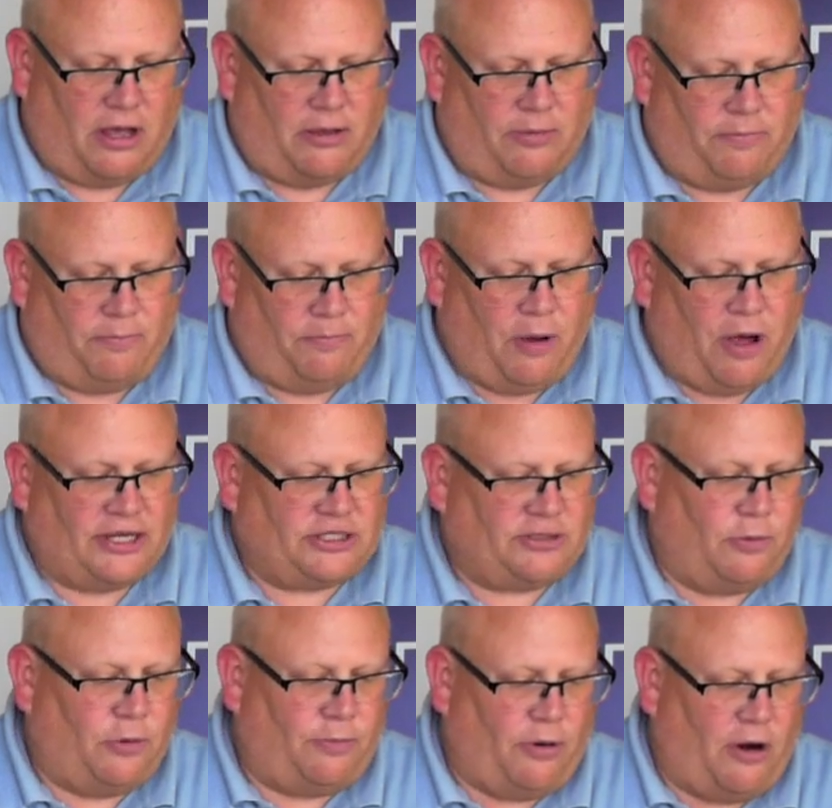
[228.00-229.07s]

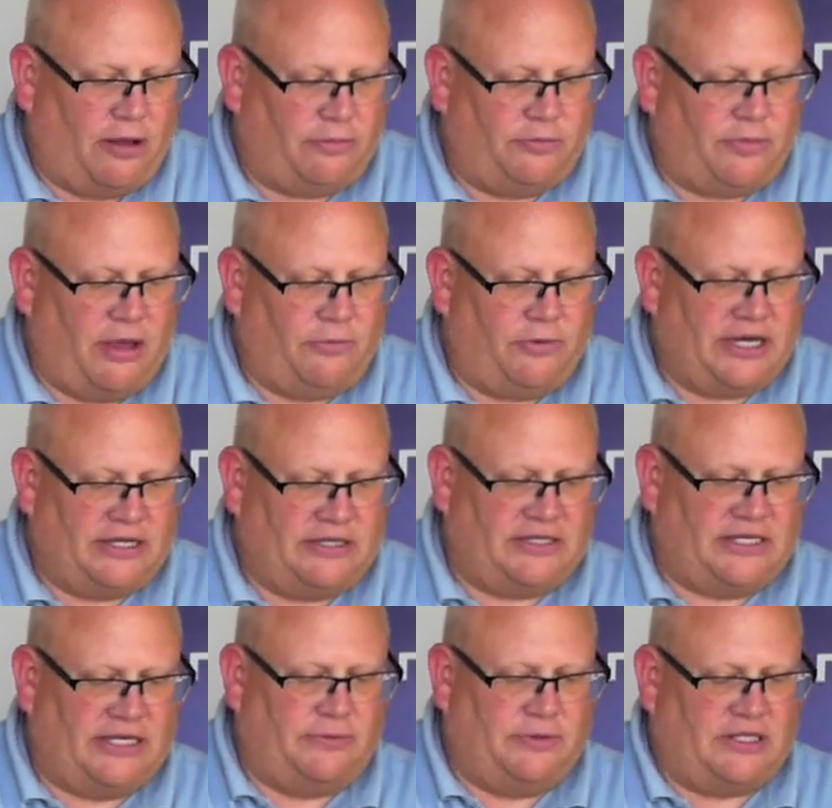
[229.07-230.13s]
possible problem that we can
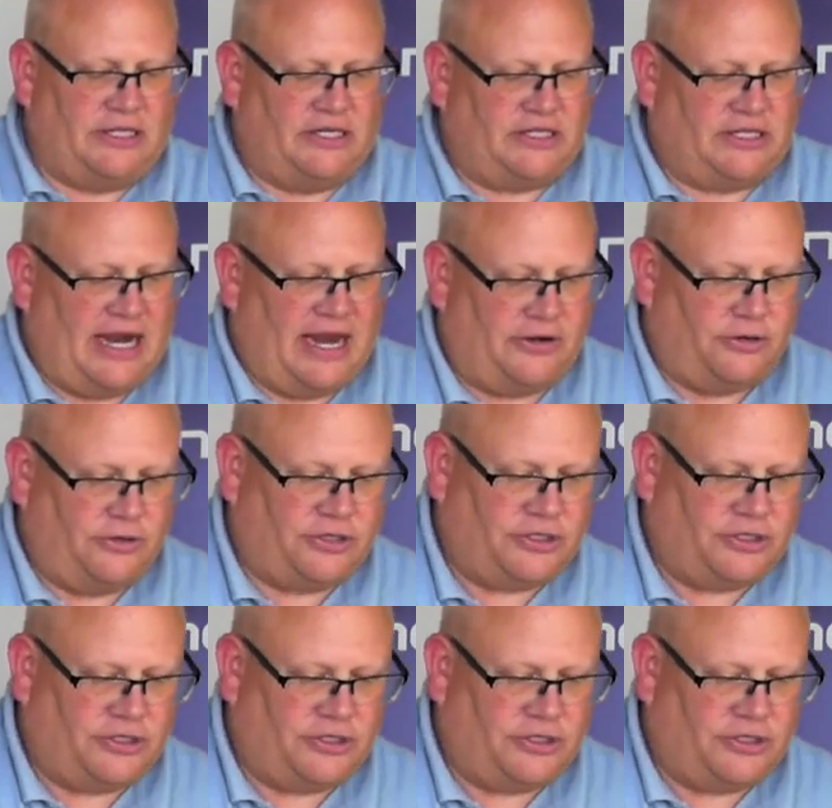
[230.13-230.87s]
see with these standards